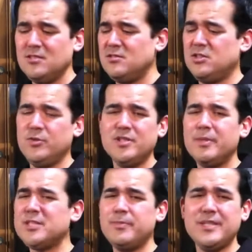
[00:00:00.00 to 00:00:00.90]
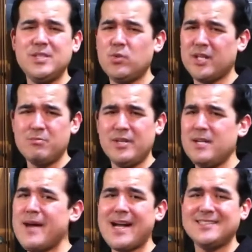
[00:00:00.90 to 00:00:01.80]
doing a bunch of busy work and bringing it
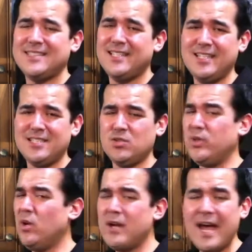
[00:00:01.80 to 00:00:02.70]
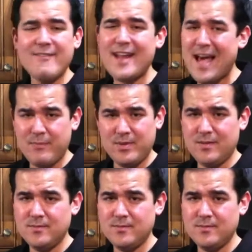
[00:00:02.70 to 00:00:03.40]
back into the kitchen. We don't want to have that happen.